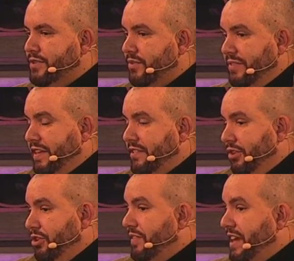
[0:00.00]
so I think
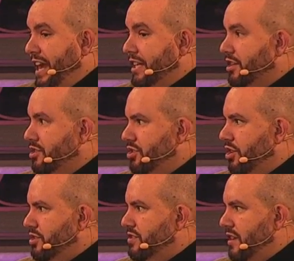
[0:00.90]
you know the Anglican
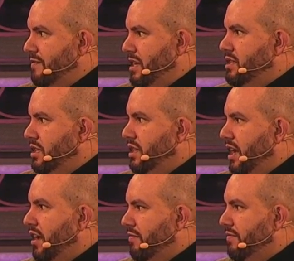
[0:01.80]
Church has admitted
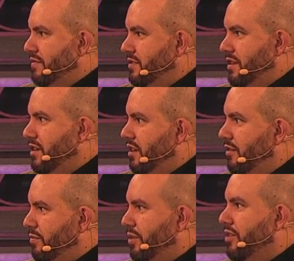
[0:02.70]
they have done
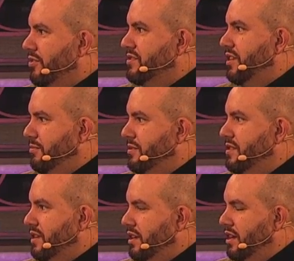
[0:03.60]
enough work on
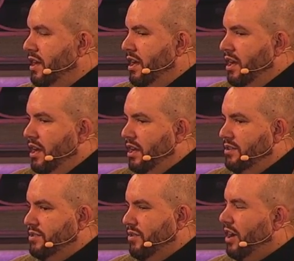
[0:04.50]
celibacy. Yeah. Yes.
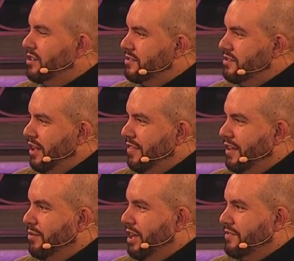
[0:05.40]
And so I just I
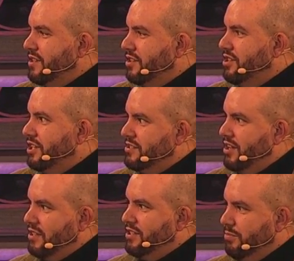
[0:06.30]
think we have such an
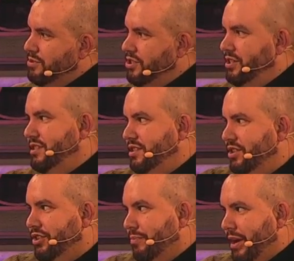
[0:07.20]
exciting opportunity
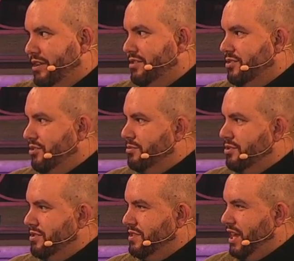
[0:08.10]
to go back to
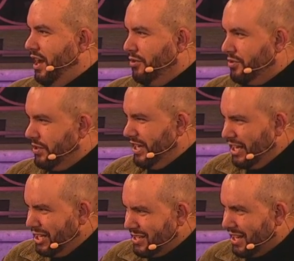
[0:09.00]
Scripture and see how
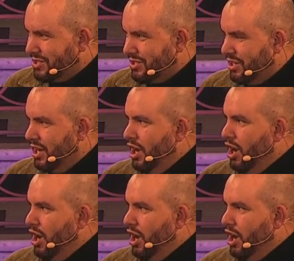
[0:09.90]
it is actually